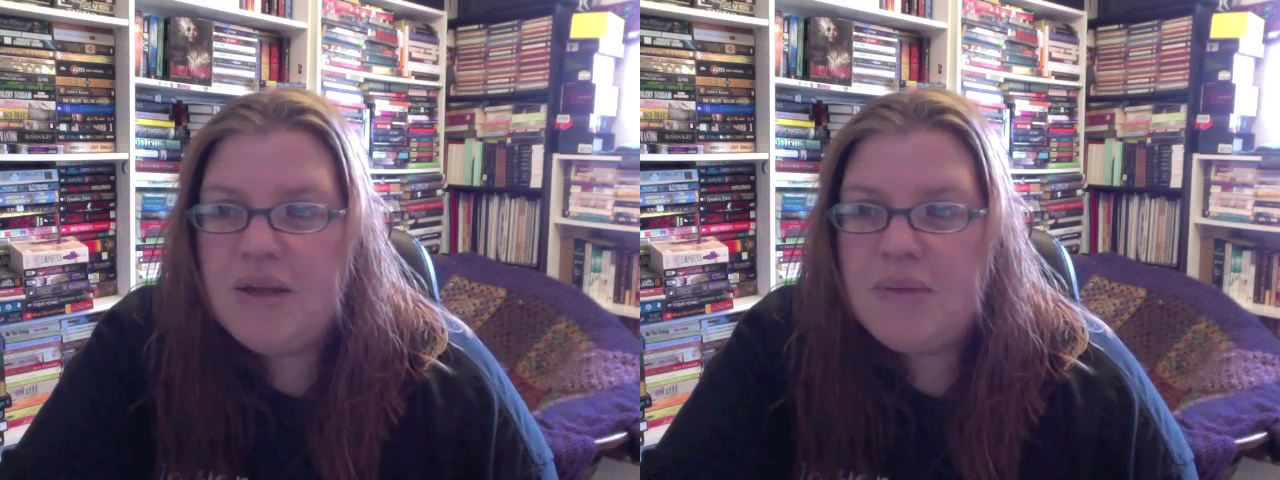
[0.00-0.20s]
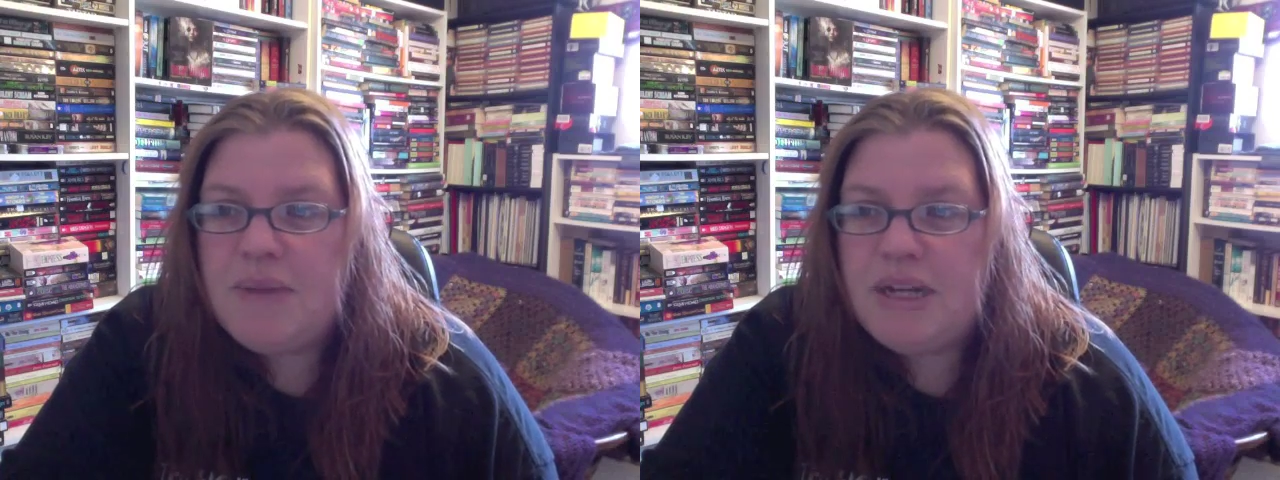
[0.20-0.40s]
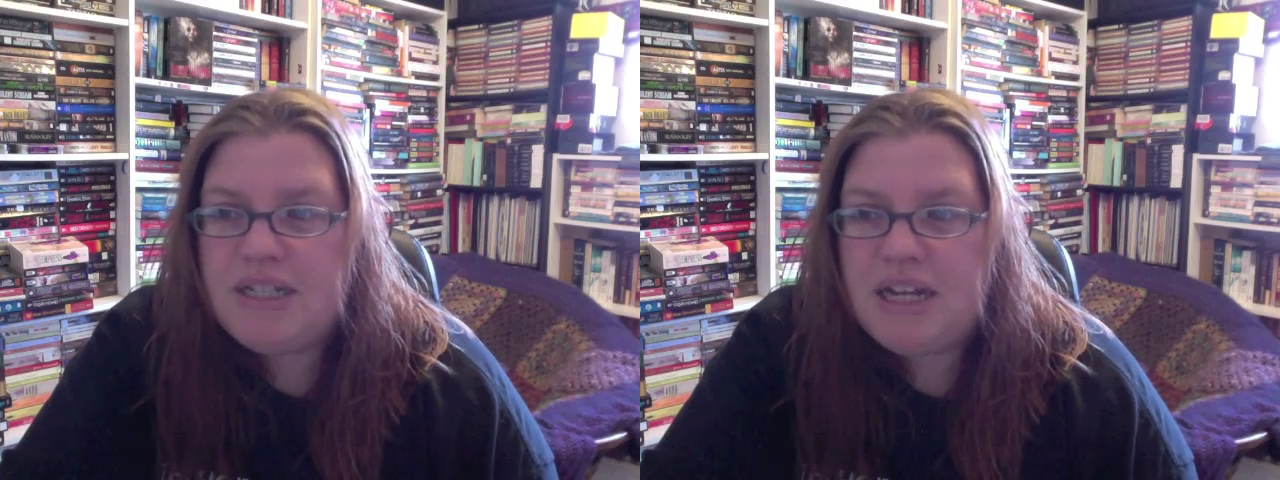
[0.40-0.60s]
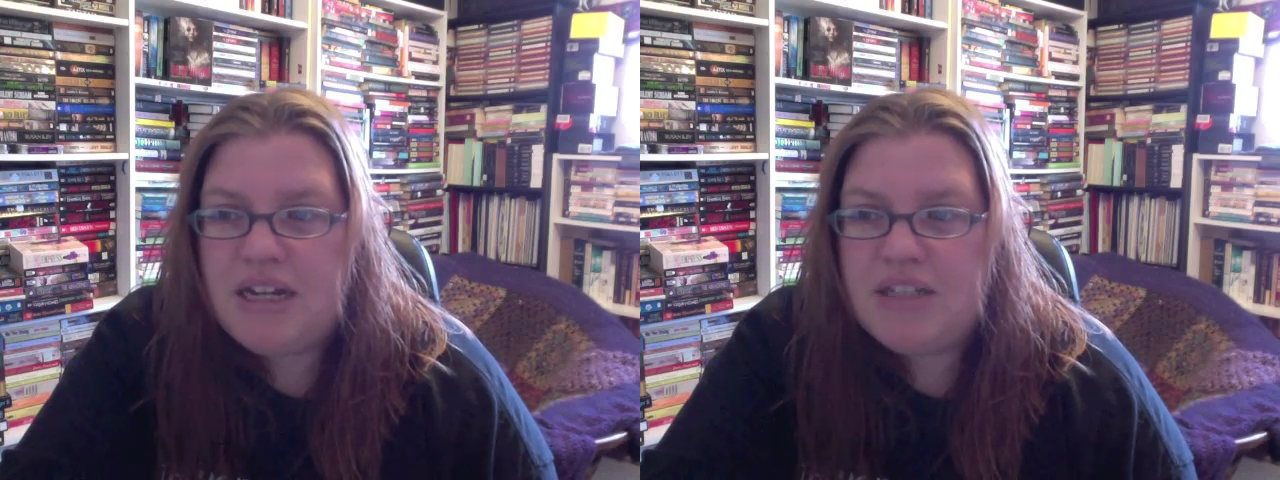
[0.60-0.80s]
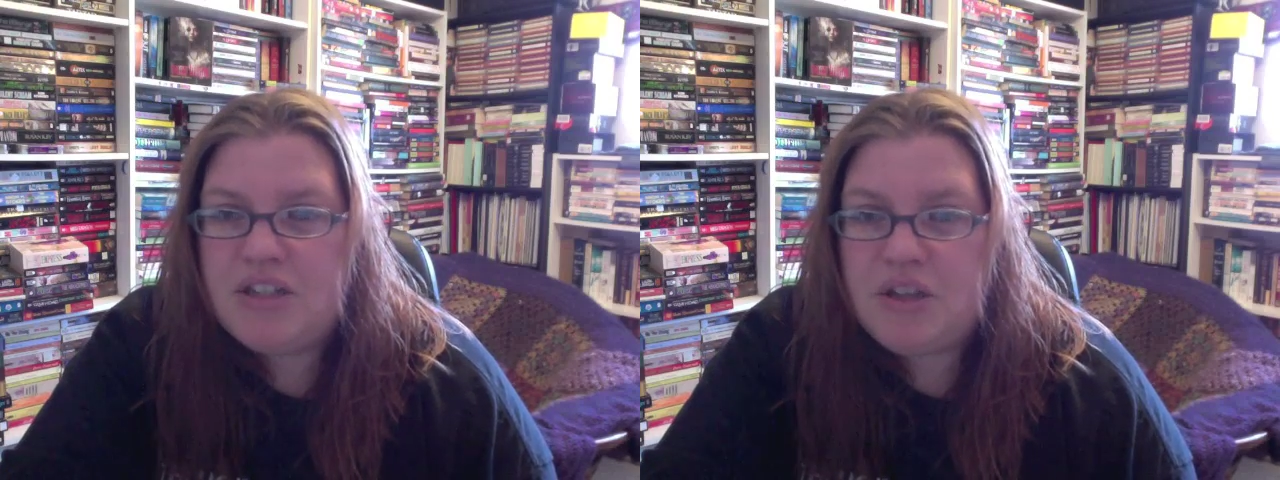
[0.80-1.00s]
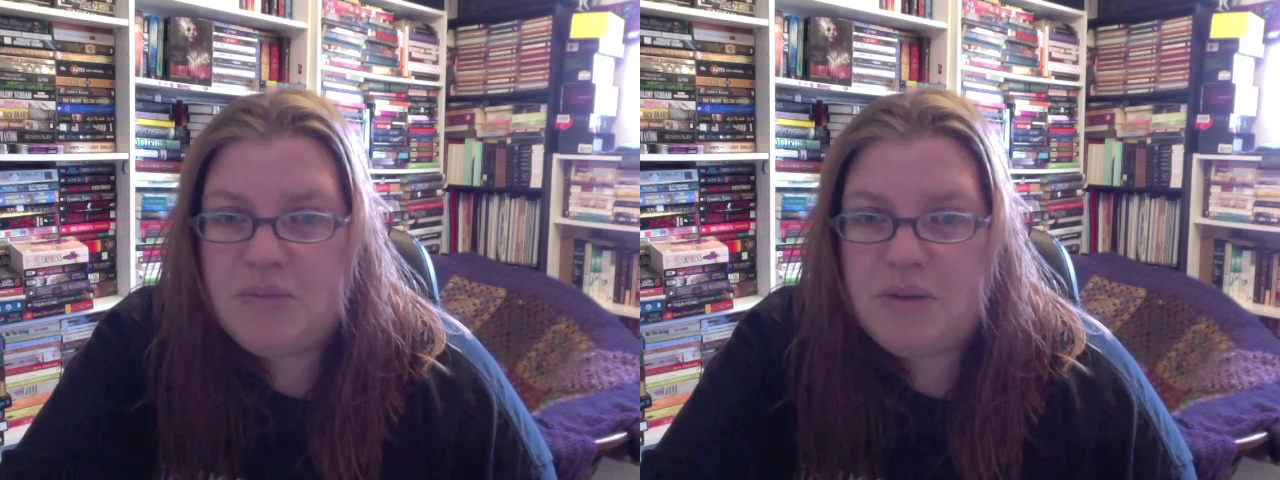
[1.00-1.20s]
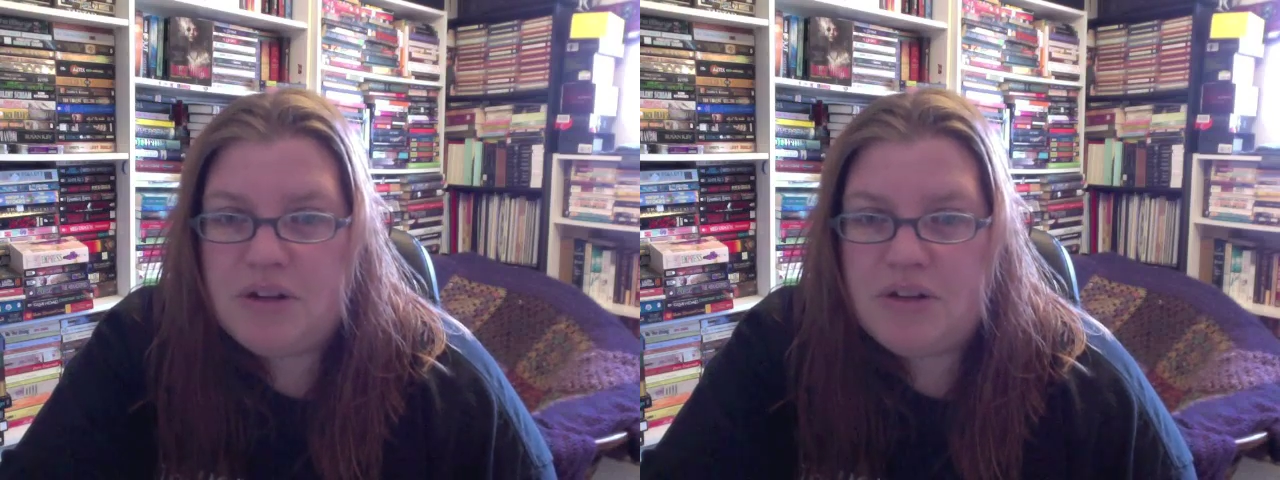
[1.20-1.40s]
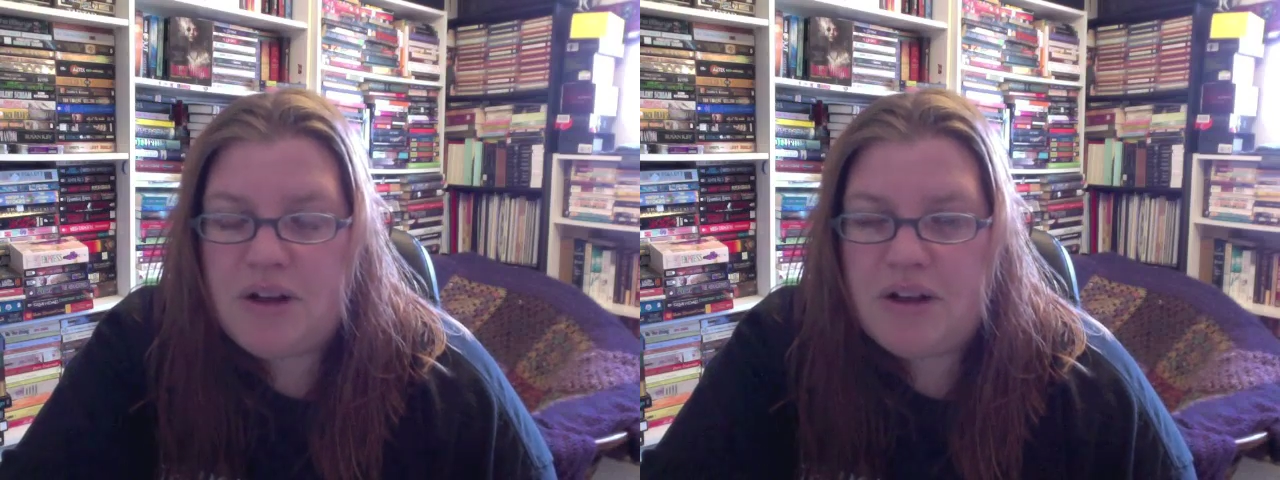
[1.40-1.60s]
maintains humor
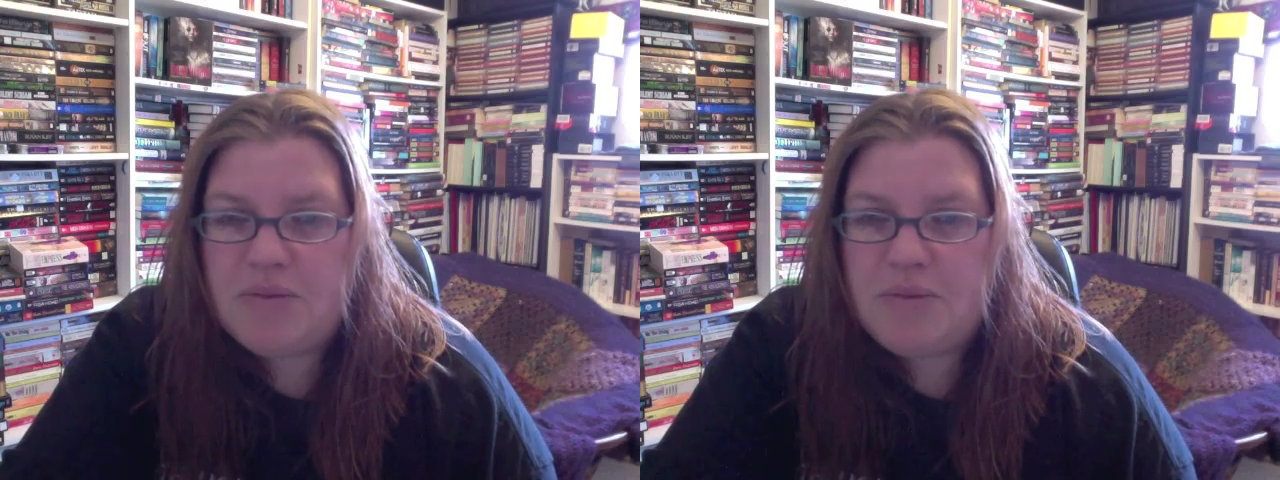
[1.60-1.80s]
throughout the